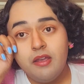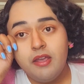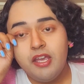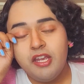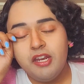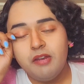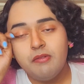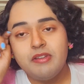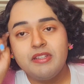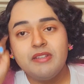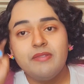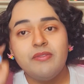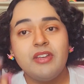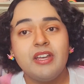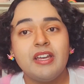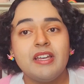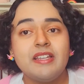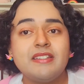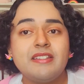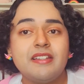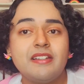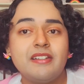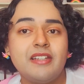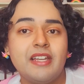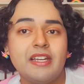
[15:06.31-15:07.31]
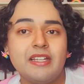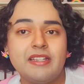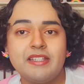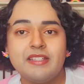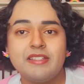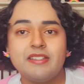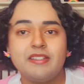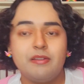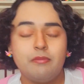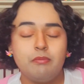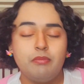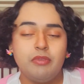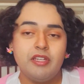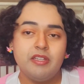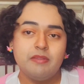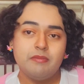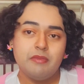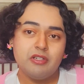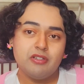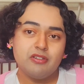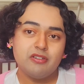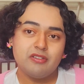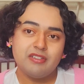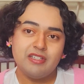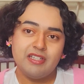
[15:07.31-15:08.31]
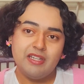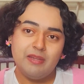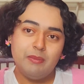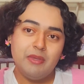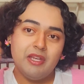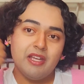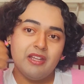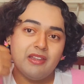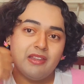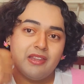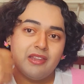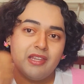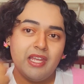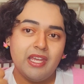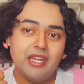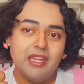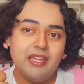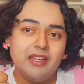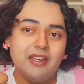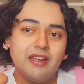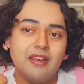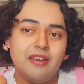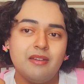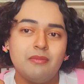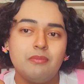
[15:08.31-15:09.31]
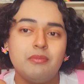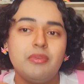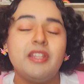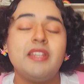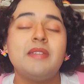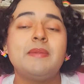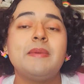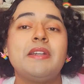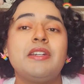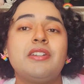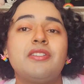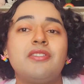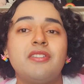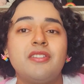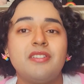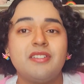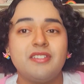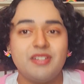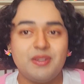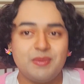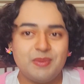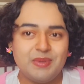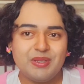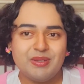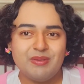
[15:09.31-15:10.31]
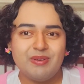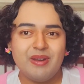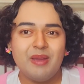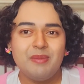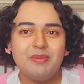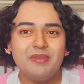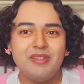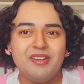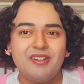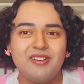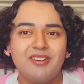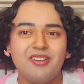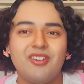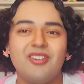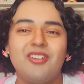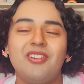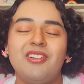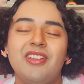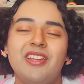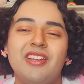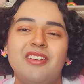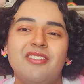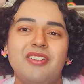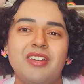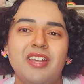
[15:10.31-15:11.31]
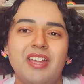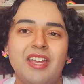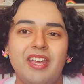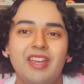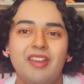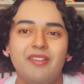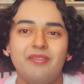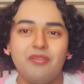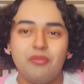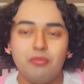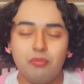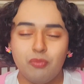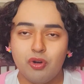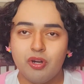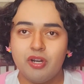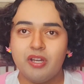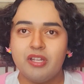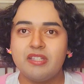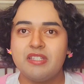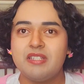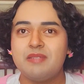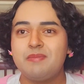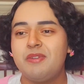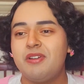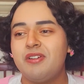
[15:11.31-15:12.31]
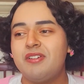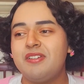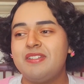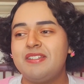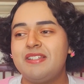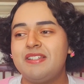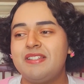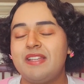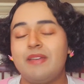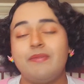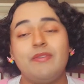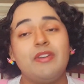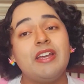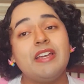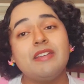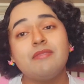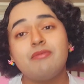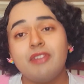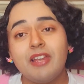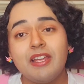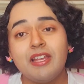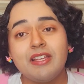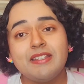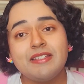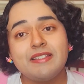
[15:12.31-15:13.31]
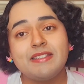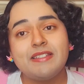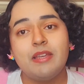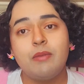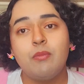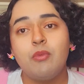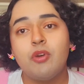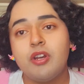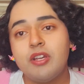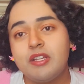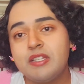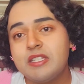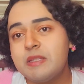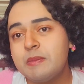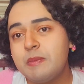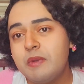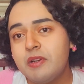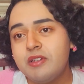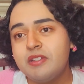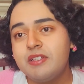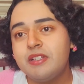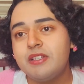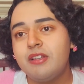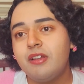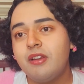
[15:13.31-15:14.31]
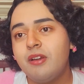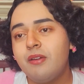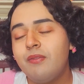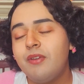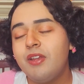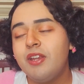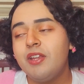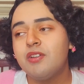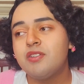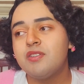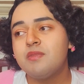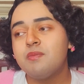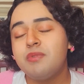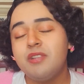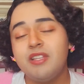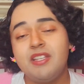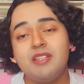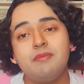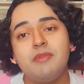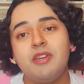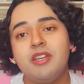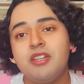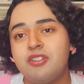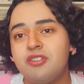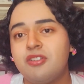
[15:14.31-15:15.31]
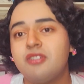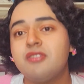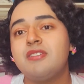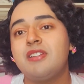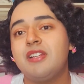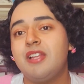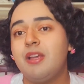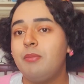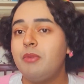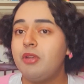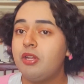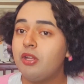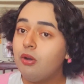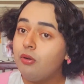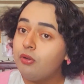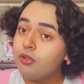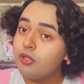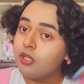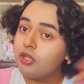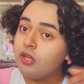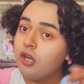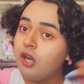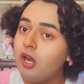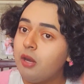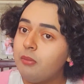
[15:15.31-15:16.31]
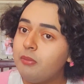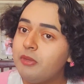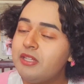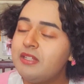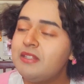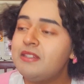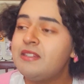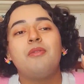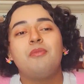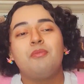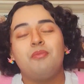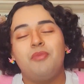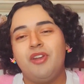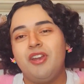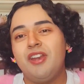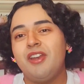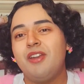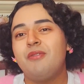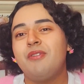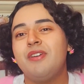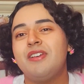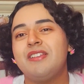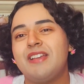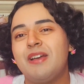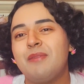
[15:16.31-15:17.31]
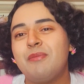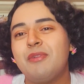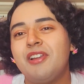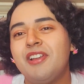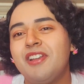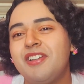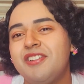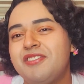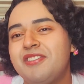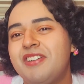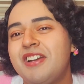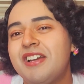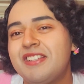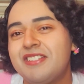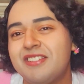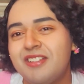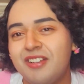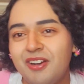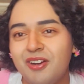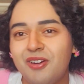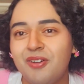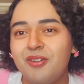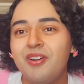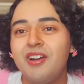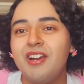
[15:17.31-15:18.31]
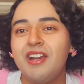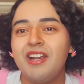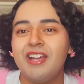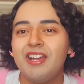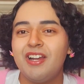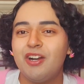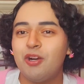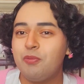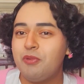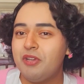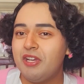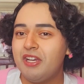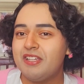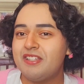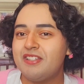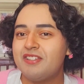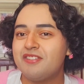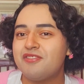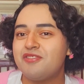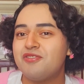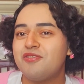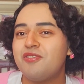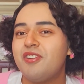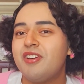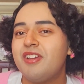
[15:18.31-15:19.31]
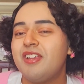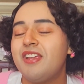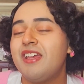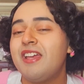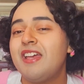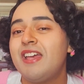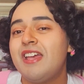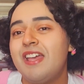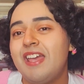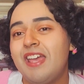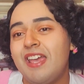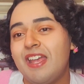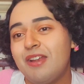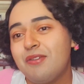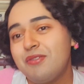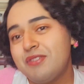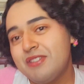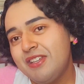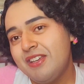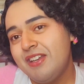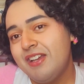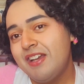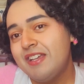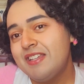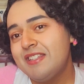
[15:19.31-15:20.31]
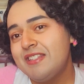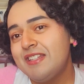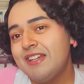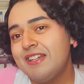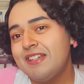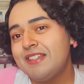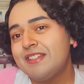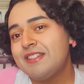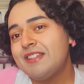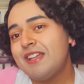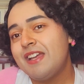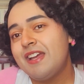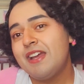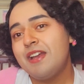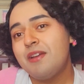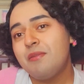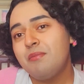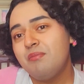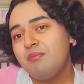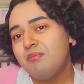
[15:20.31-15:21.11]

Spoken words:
Anyways, if you guys did like this, then please make sure to leave me a like. Please make sure to subscribe to your girly, okay, for more conspiracies. If you guys would like to see more conspiracy theory videos, please make sure to let me know in the comments. But anyways, I'm gonna let you guys go. Hope you guys enjoyed, and I'll see you guys next time.